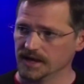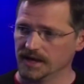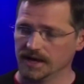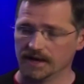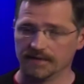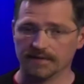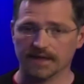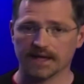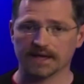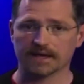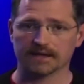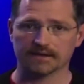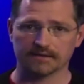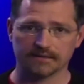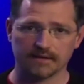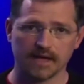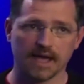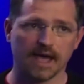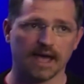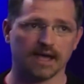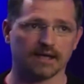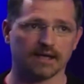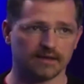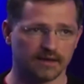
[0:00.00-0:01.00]
and they can
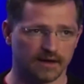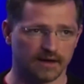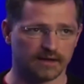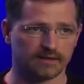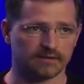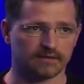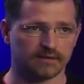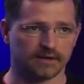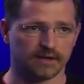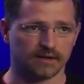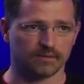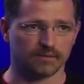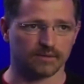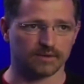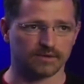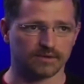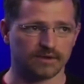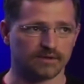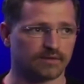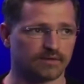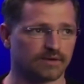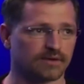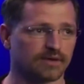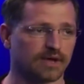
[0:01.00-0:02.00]
tag content with
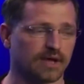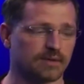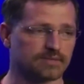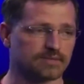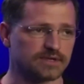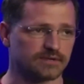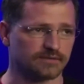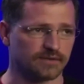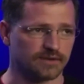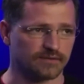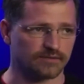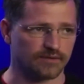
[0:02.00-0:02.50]
different types of